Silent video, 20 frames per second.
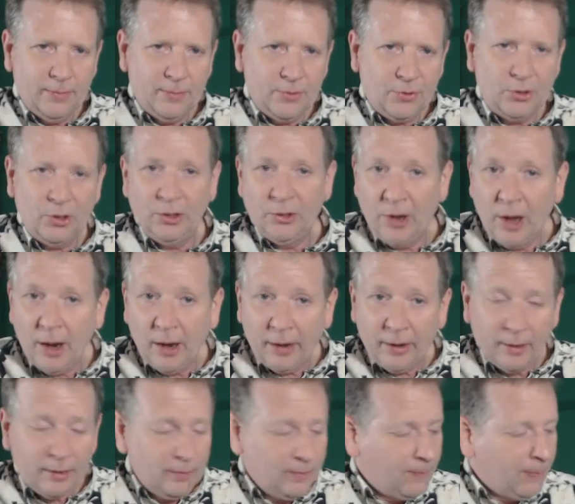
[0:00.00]

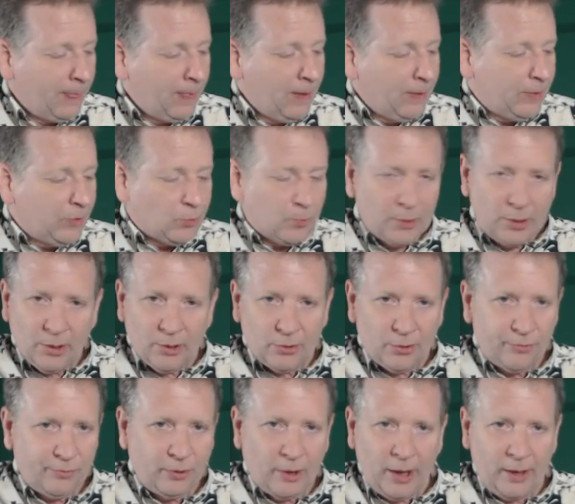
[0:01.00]
C9 is because
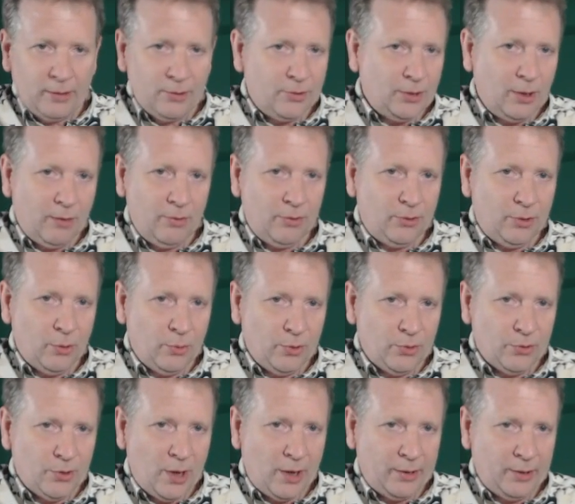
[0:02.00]
the flatted 7th note
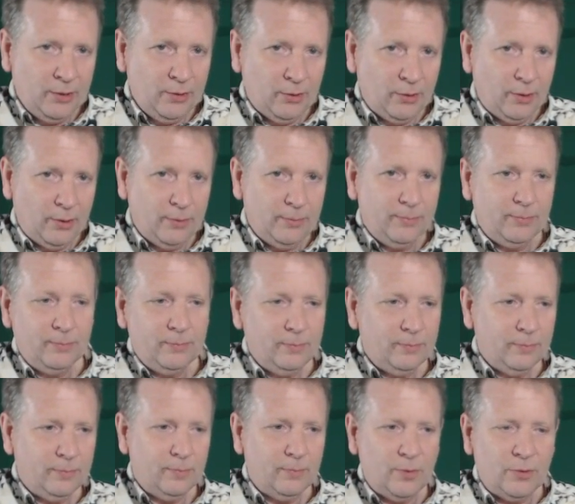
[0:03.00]
is not in there.
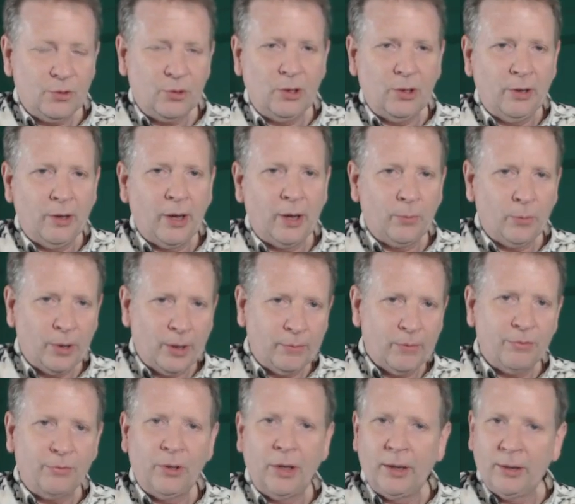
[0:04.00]
C9 would have
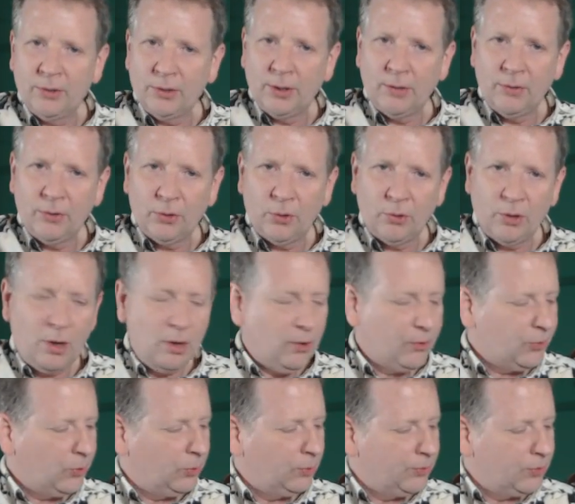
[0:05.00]
the flatted 7th note
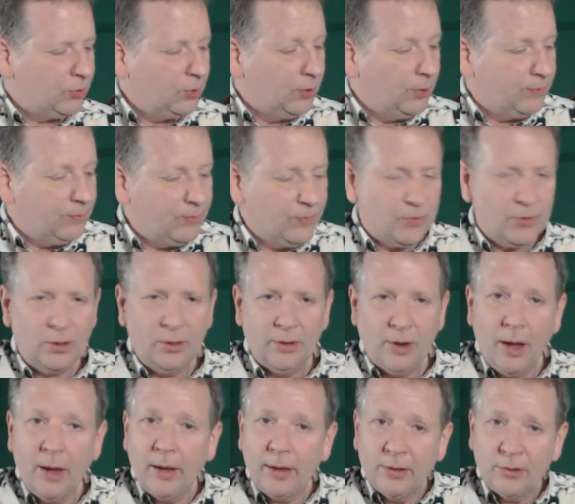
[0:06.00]
also. And
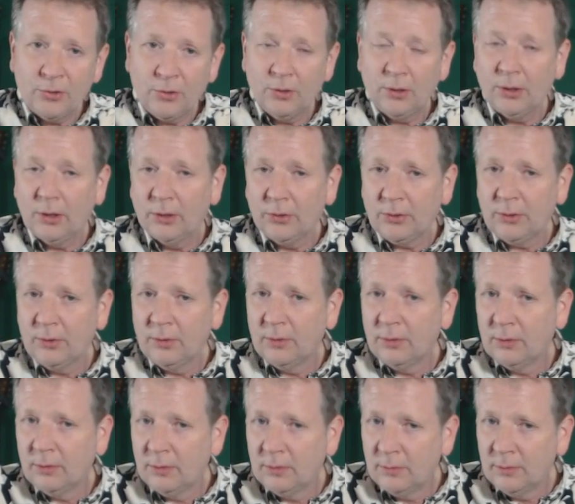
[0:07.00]
C9 is this.
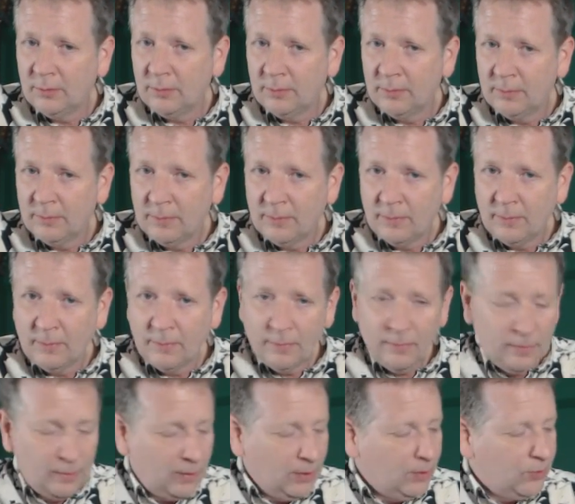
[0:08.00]

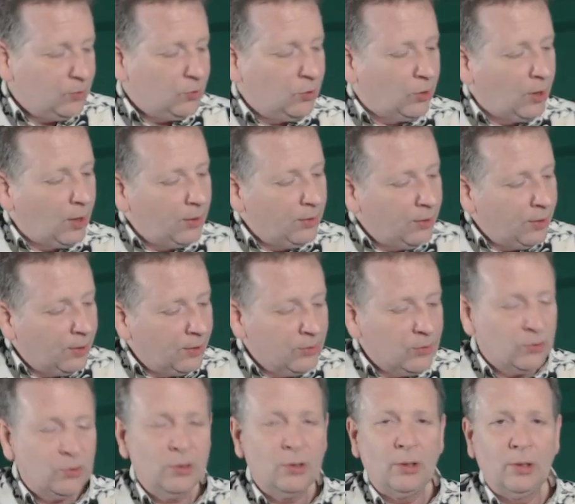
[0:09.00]
C add 9
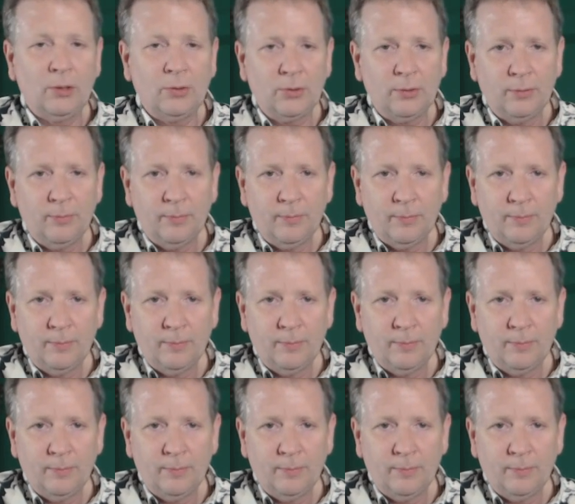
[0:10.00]
is this.